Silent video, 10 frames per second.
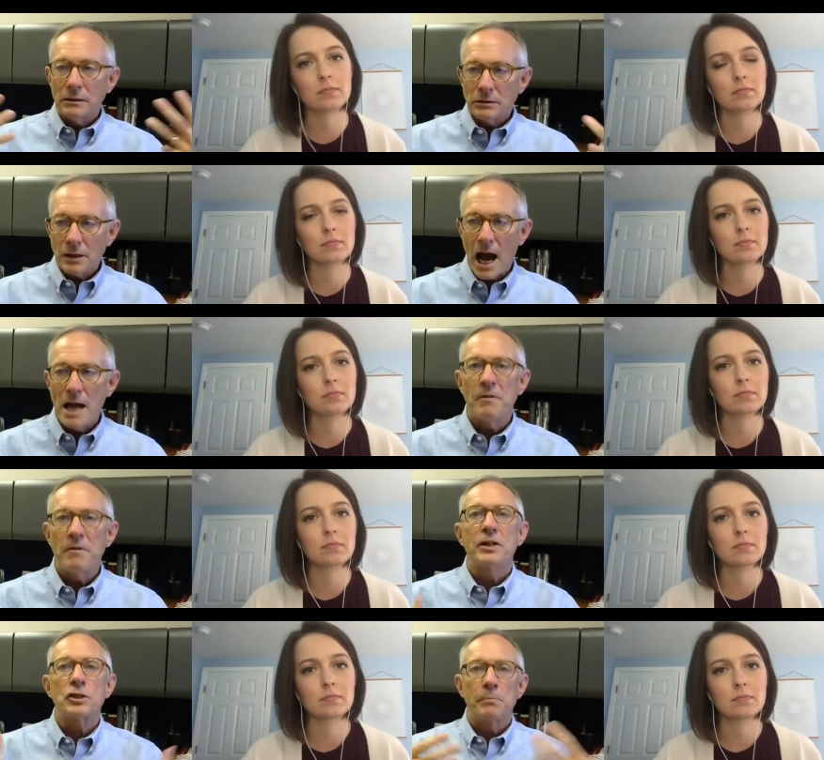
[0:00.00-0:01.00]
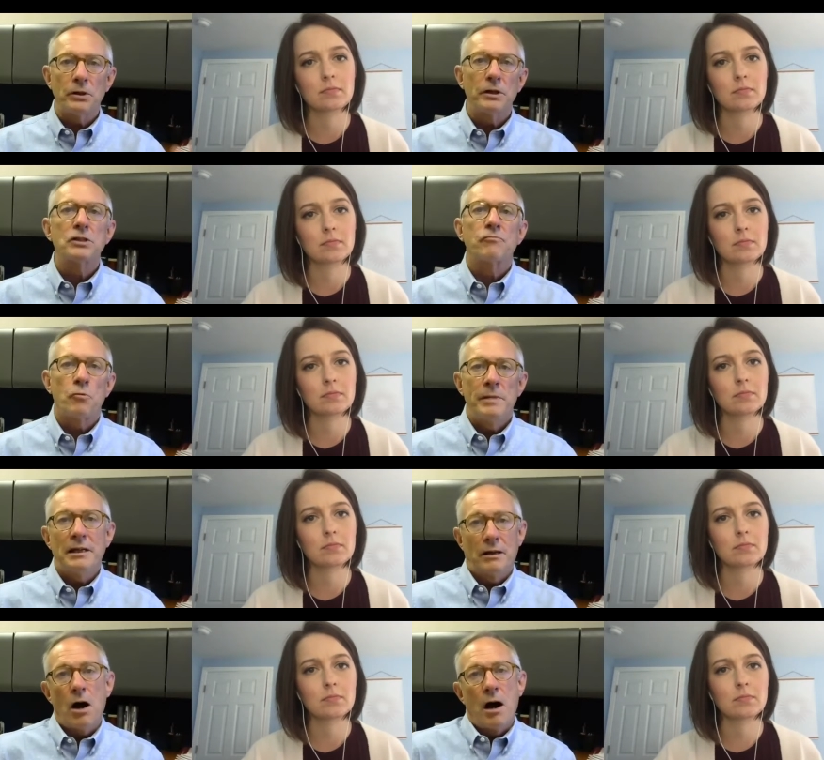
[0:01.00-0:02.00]
Speaker 1: type of experience for being
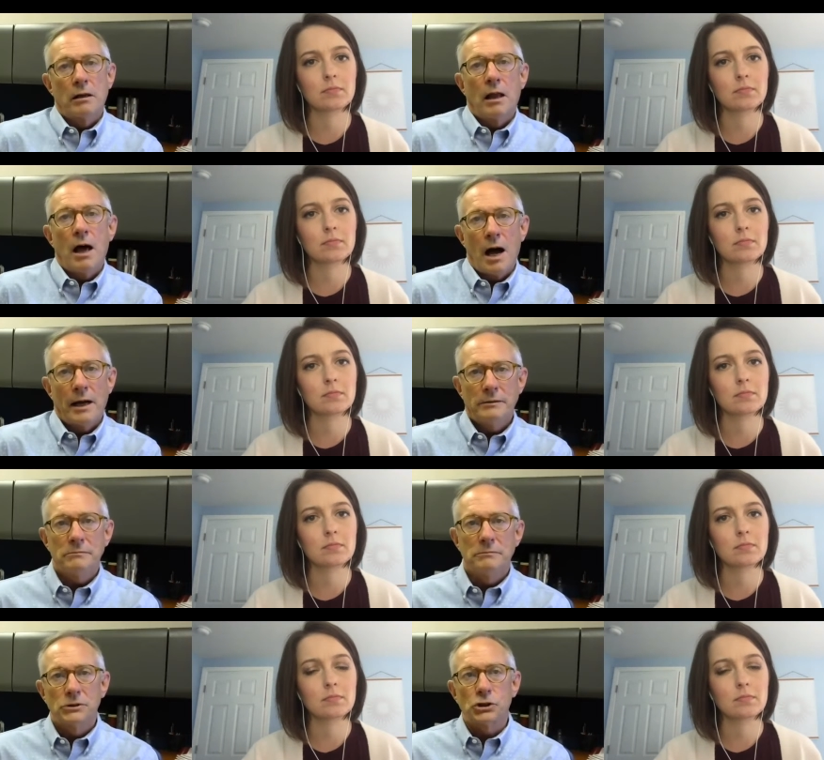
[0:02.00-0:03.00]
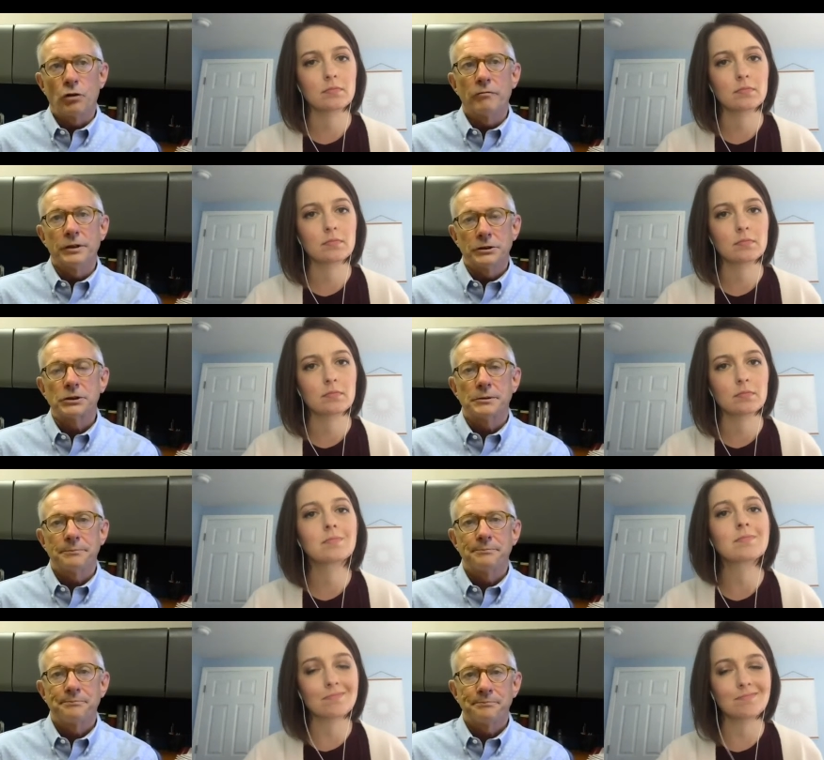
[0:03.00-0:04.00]
an online service.
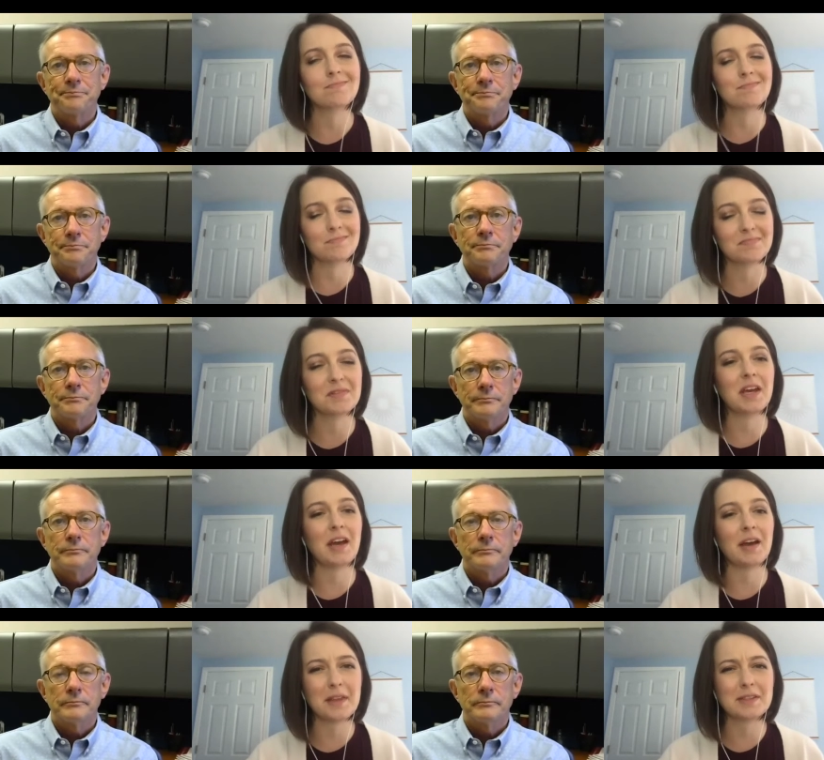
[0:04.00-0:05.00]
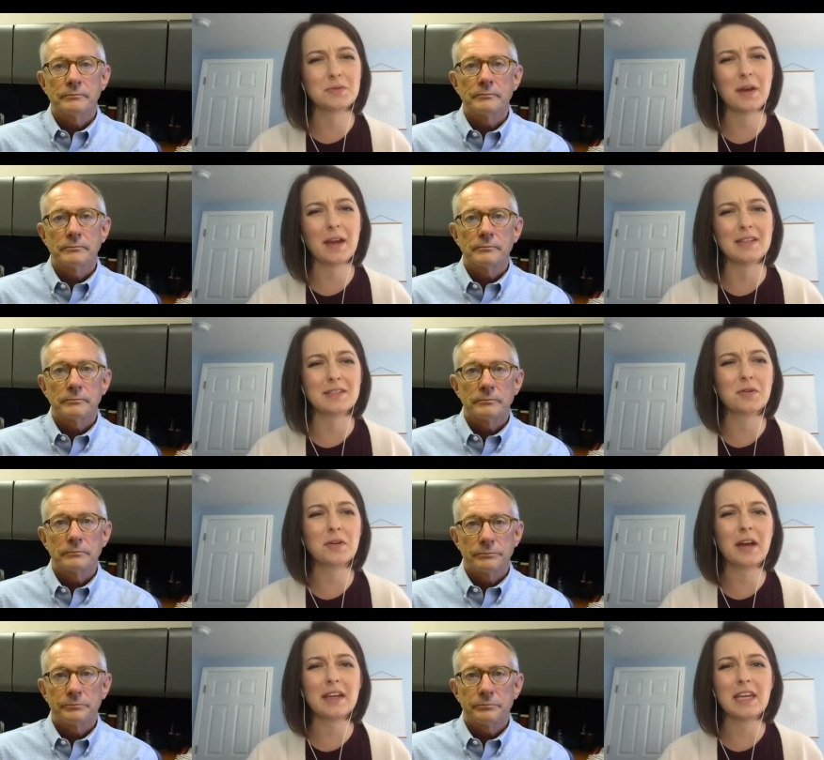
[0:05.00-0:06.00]
Speaker 2: Mm-hmm. Yeah, that's right. Still
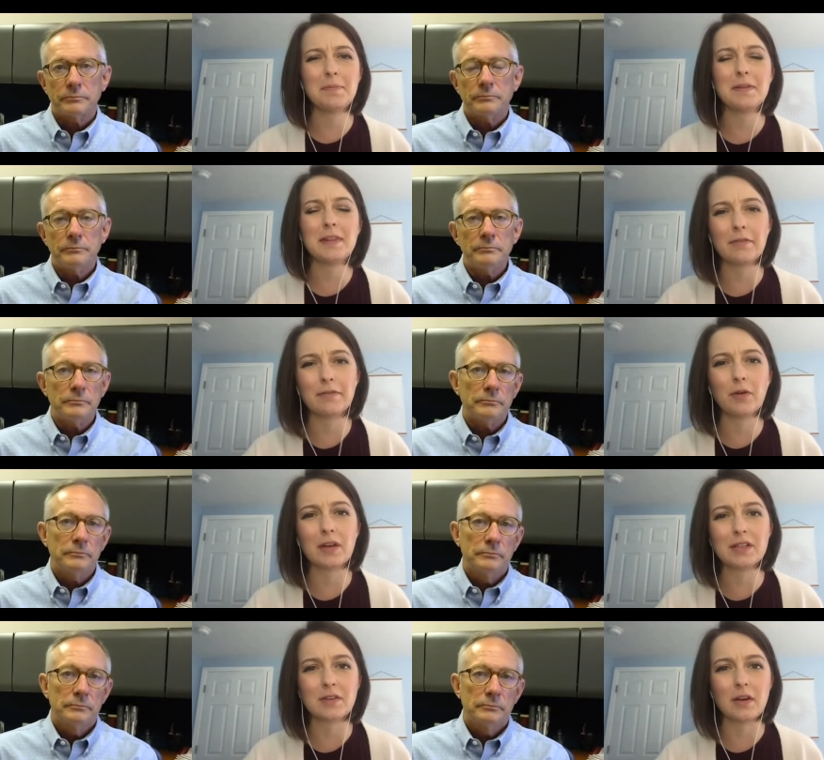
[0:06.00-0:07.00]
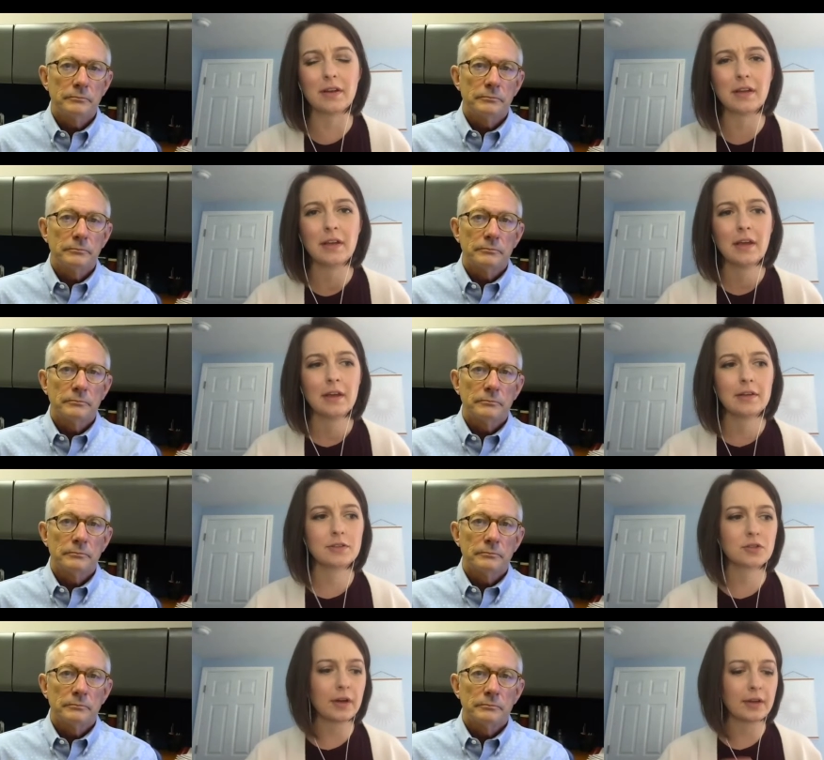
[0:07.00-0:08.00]
kind of keeping that focus on
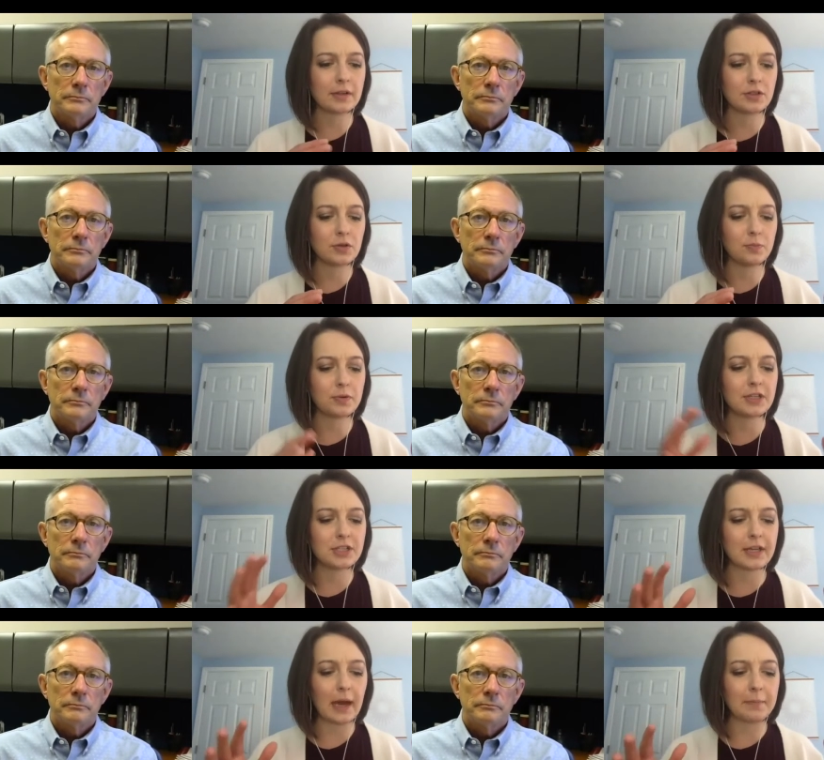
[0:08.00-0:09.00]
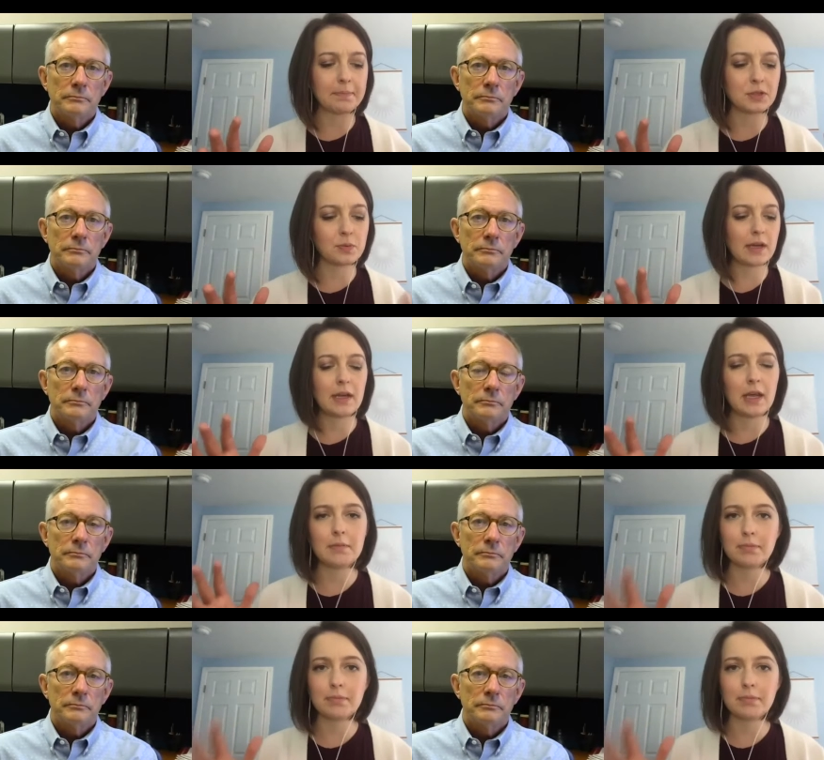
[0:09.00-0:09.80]
trying to bridge the gap between in